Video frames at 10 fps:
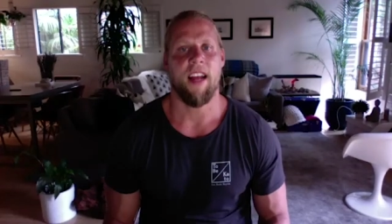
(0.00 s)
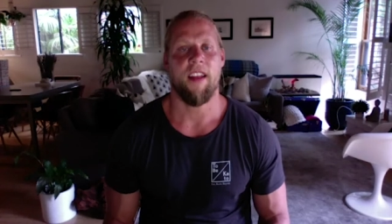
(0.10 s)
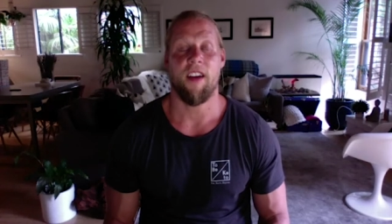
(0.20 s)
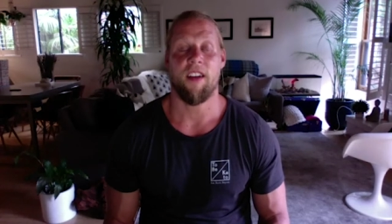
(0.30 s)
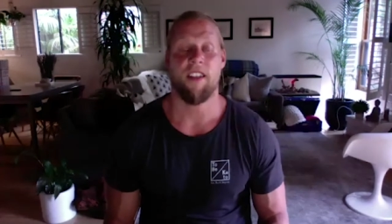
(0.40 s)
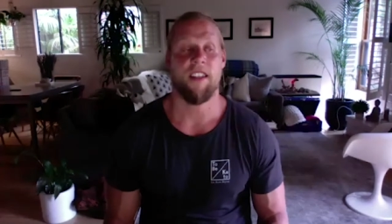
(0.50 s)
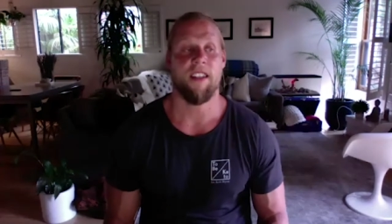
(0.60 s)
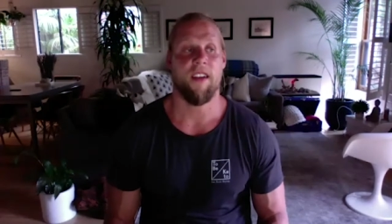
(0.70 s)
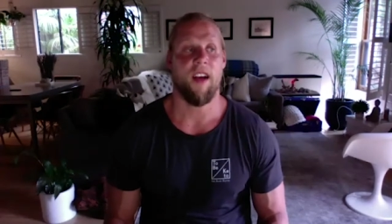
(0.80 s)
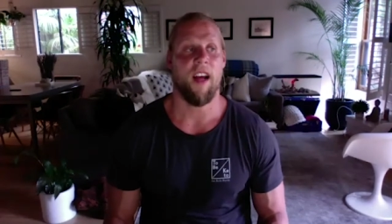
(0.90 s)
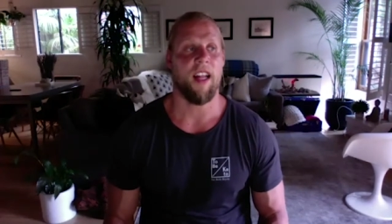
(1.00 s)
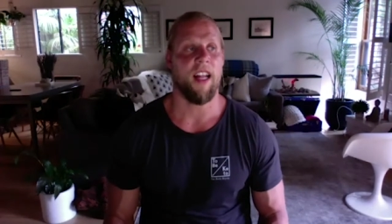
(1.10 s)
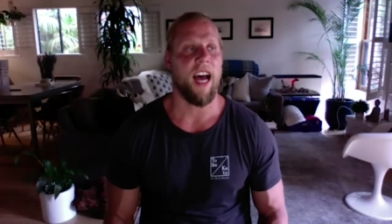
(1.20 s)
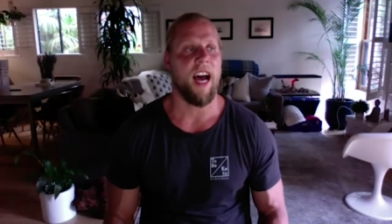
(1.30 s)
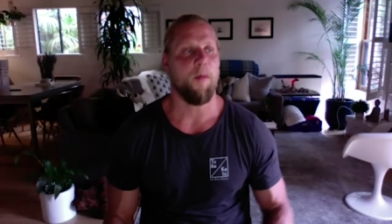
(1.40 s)
Amazing. there's a
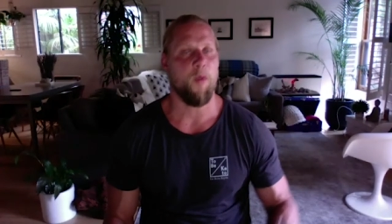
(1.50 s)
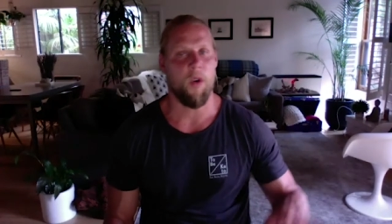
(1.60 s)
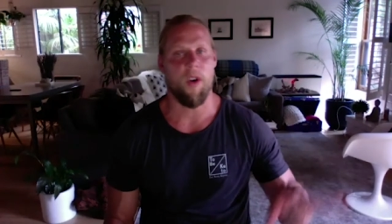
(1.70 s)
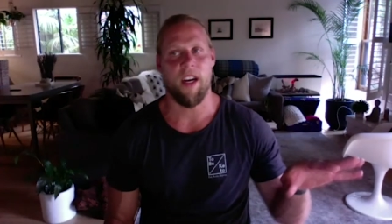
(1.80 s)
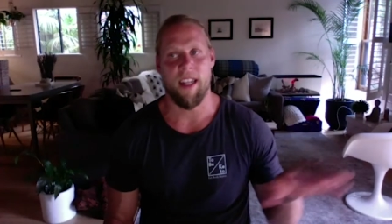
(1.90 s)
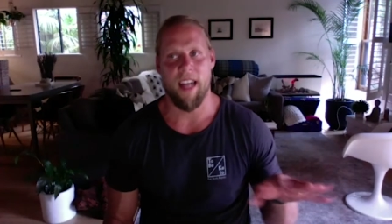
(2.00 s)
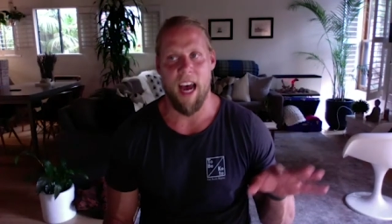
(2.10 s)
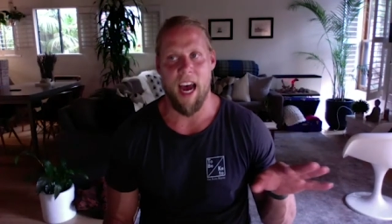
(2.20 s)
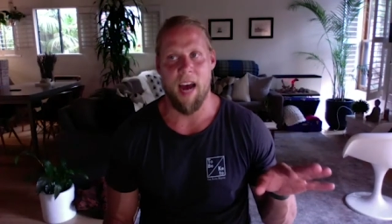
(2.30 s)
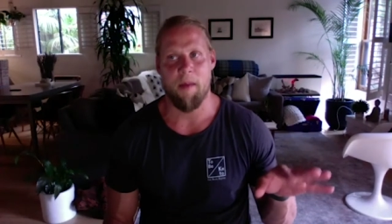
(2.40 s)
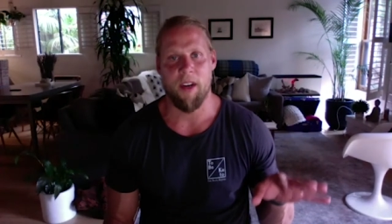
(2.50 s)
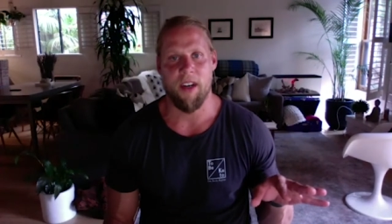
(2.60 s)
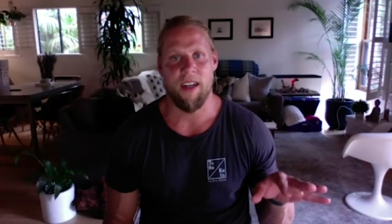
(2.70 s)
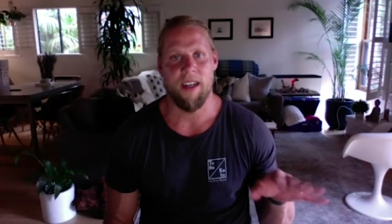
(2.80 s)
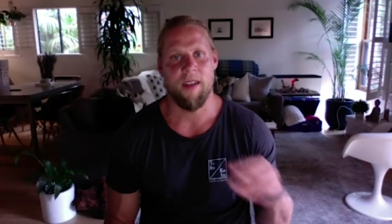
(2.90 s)
lot more in the
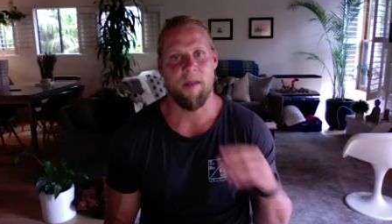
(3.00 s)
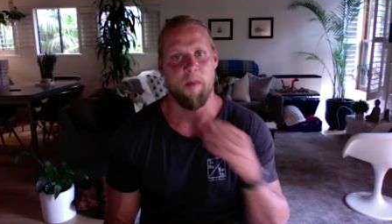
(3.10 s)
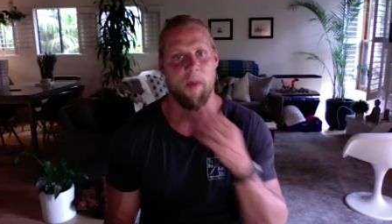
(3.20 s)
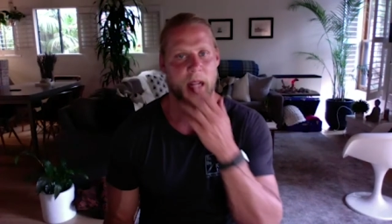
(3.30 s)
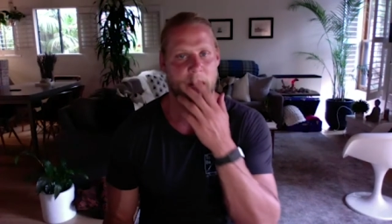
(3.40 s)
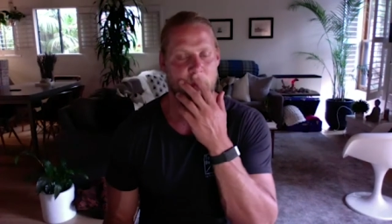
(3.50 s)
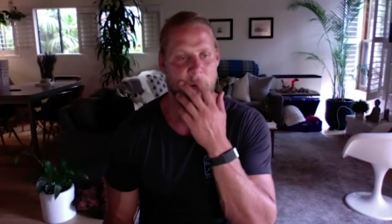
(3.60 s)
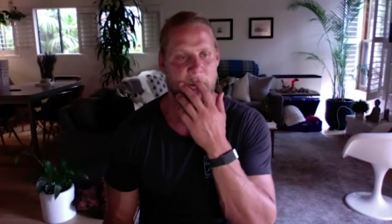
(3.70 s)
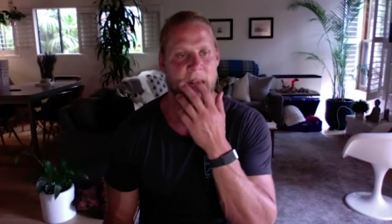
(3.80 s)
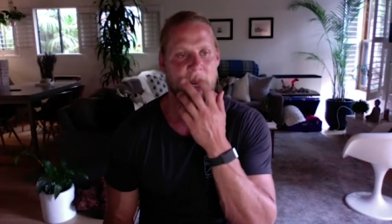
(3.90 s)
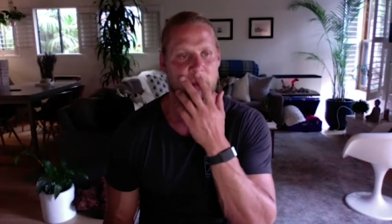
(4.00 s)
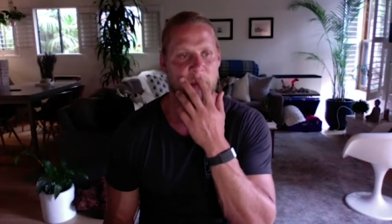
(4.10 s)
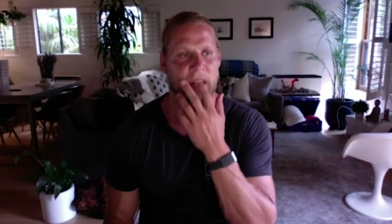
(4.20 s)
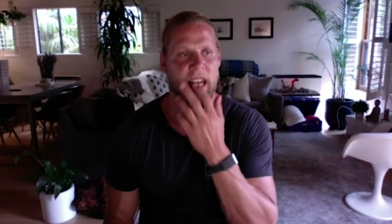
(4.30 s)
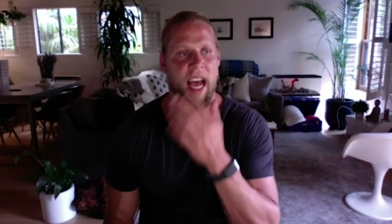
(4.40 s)
hopper, but we
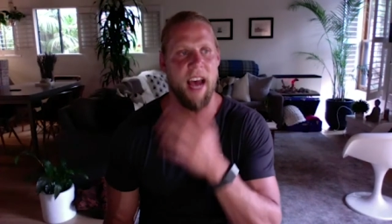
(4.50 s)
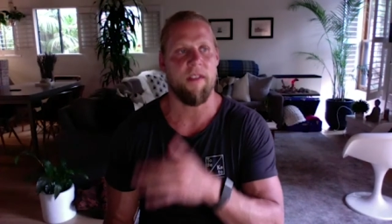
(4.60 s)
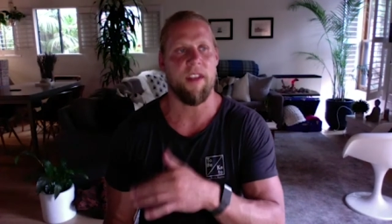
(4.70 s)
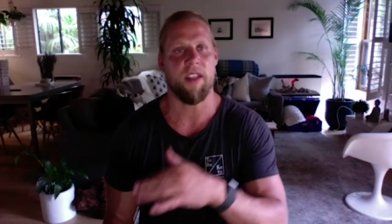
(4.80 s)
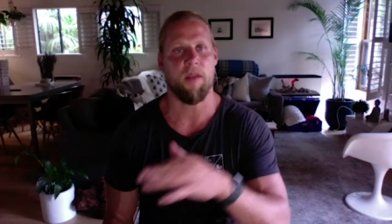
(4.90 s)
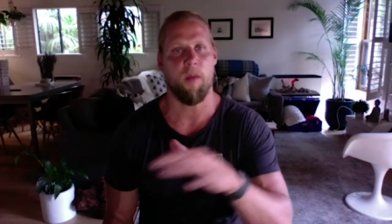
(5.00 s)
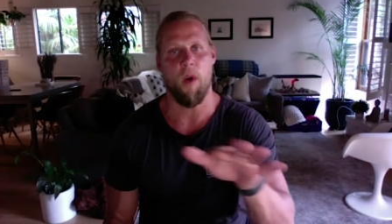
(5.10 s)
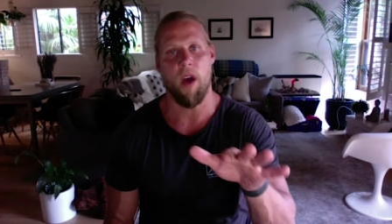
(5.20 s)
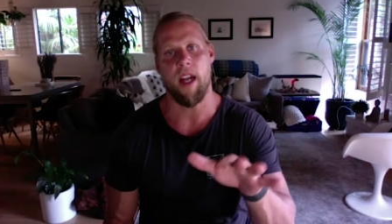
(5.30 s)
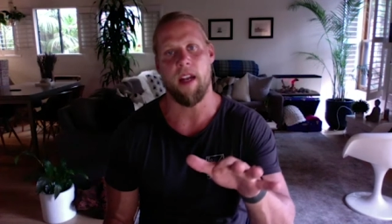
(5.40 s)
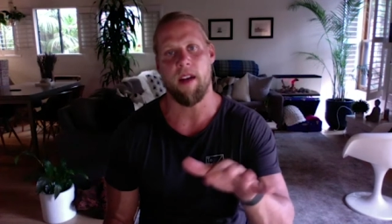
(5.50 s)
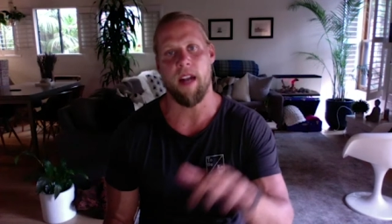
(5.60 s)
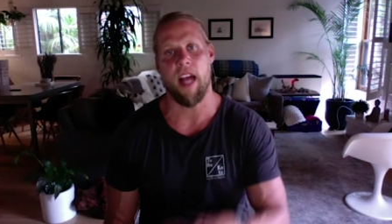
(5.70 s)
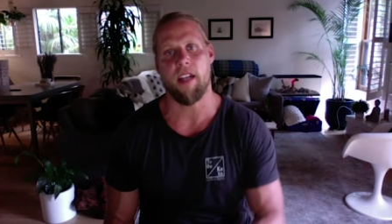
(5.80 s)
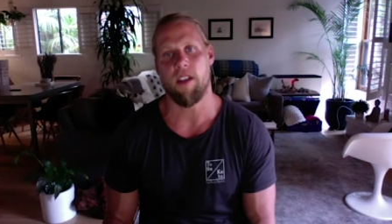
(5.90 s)
we have this one
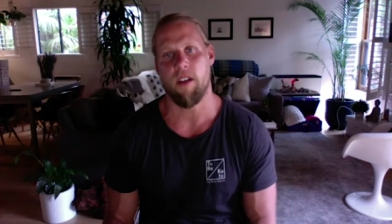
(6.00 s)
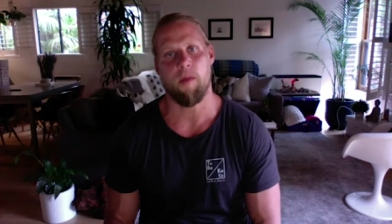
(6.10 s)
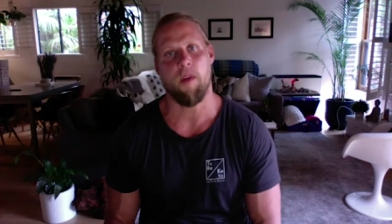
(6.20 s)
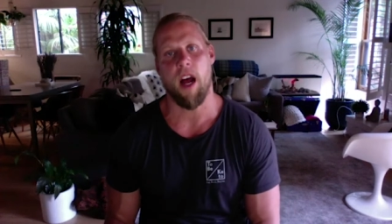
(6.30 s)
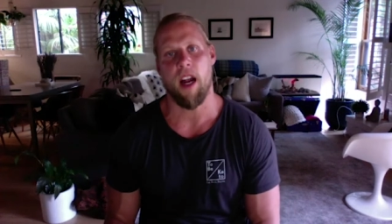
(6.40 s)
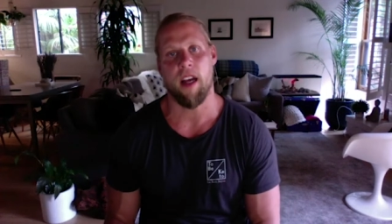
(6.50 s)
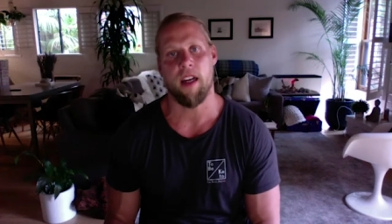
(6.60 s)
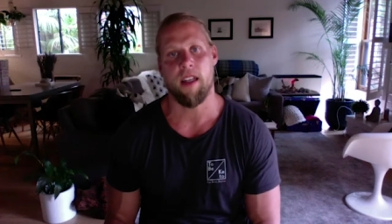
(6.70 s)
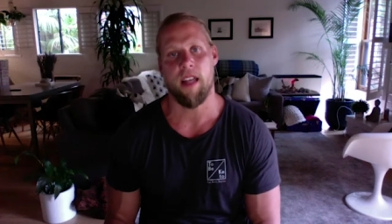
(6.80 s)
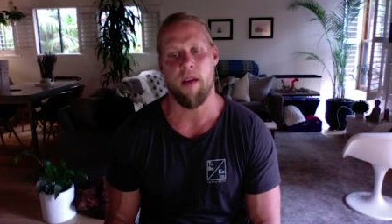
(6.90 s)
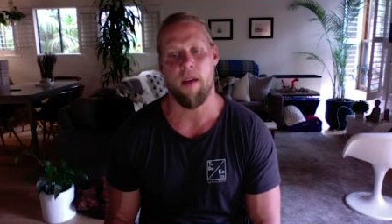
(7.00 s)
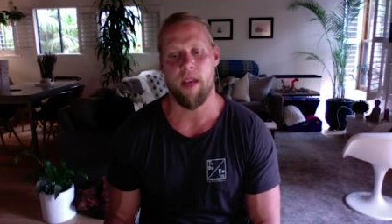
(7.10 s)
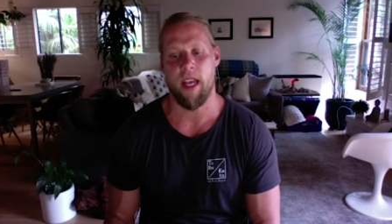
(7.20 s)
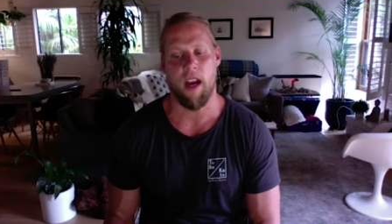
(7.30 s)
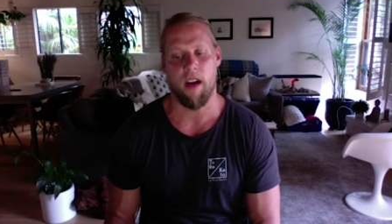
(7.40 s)
national product that
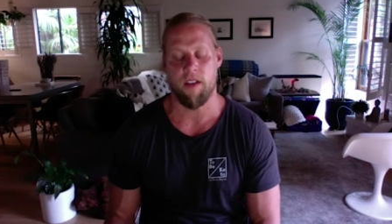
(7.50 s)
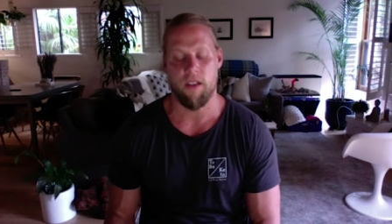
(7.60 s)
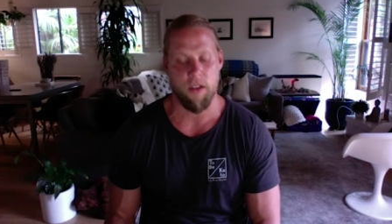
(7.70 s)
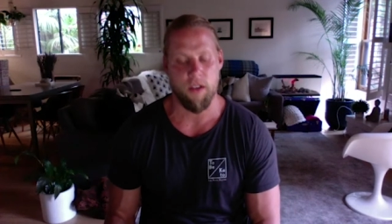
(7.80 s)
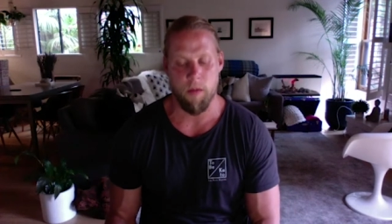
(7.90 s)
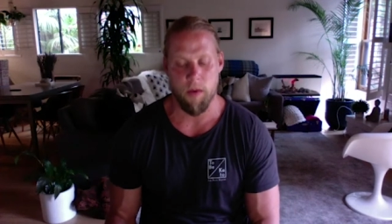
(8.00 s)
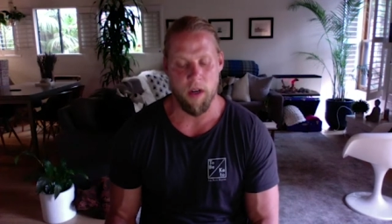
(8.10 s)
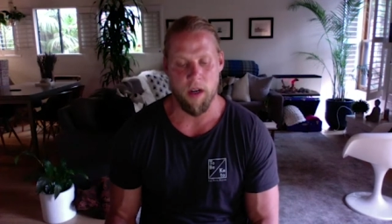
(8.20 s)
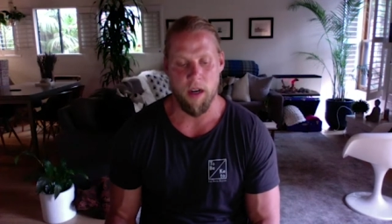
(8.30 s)
we are super